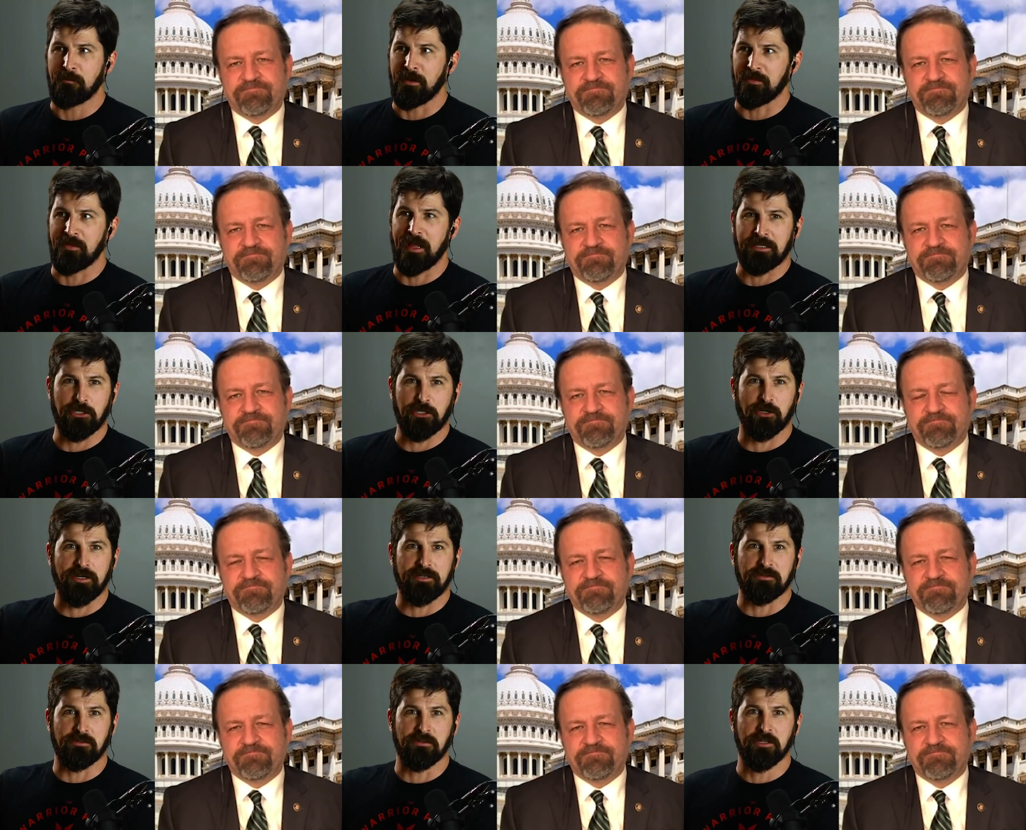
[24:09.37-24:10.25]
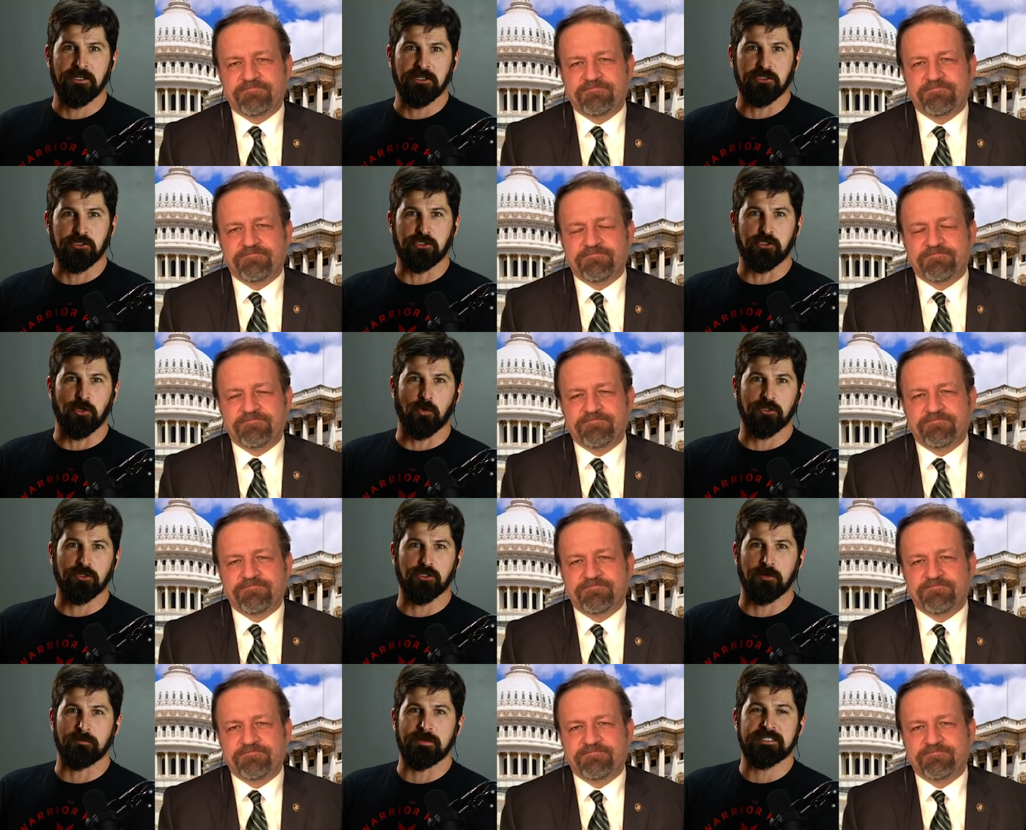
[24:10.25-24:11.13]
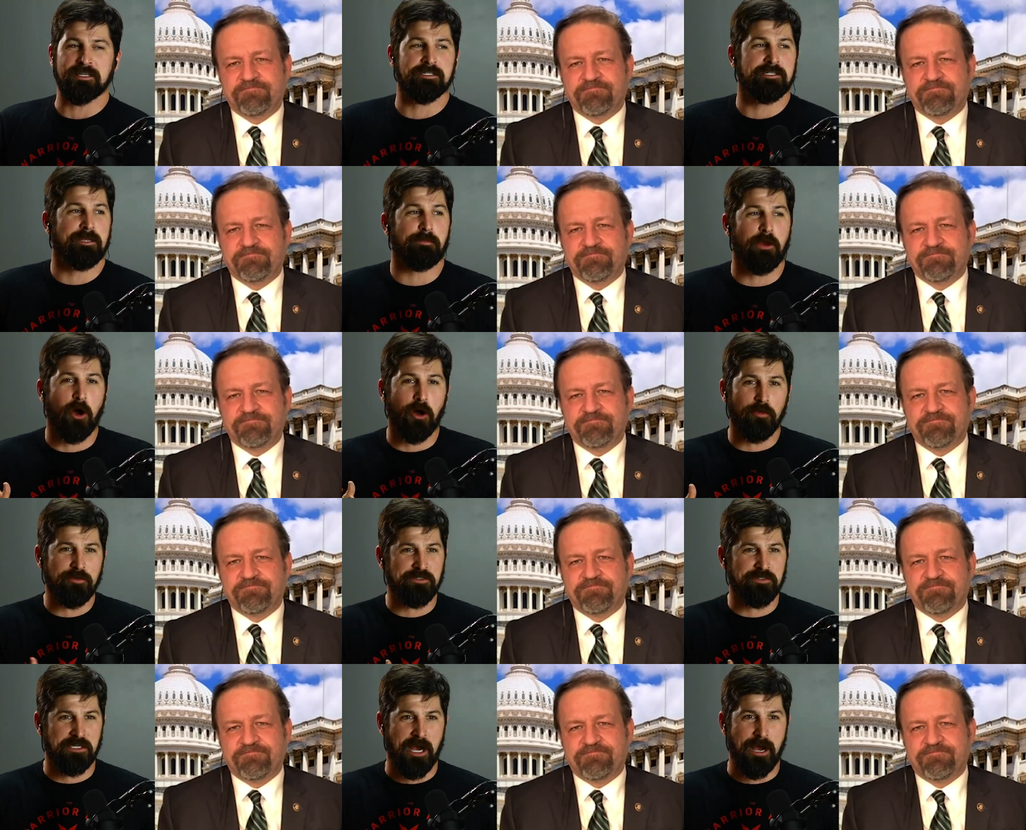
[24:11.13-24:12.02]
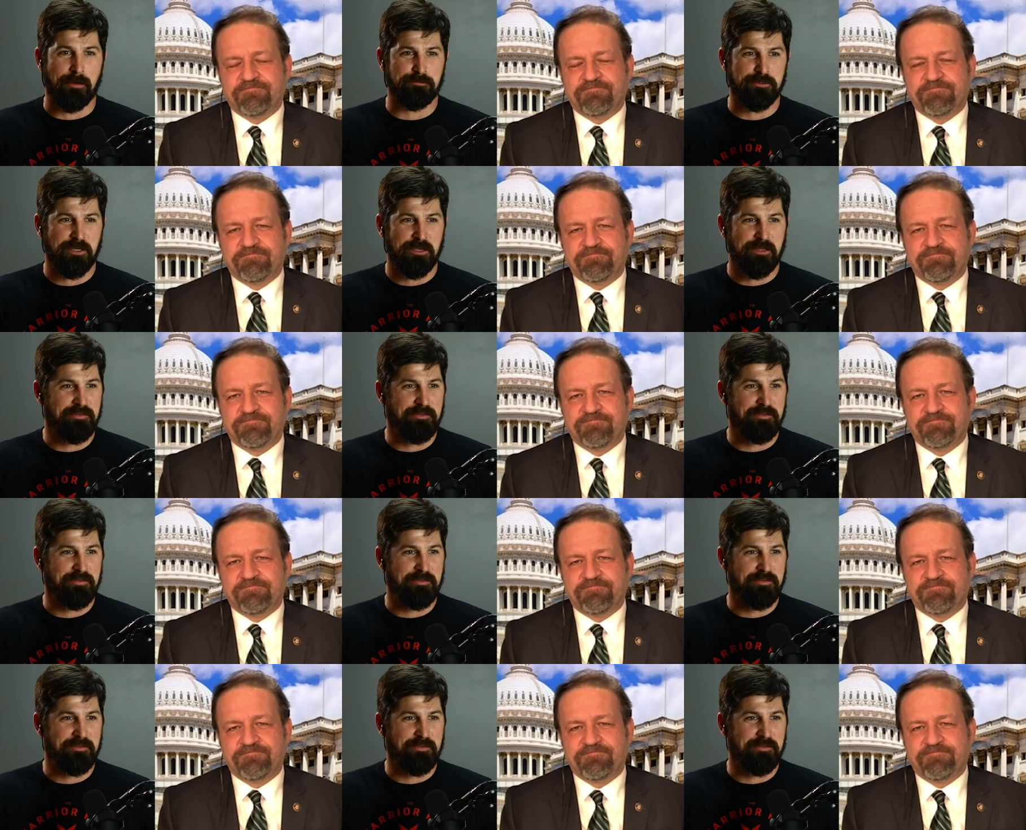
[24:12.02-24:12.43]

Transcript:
Speaker 1: But like you're in Georgia or Mississippi, all those cops,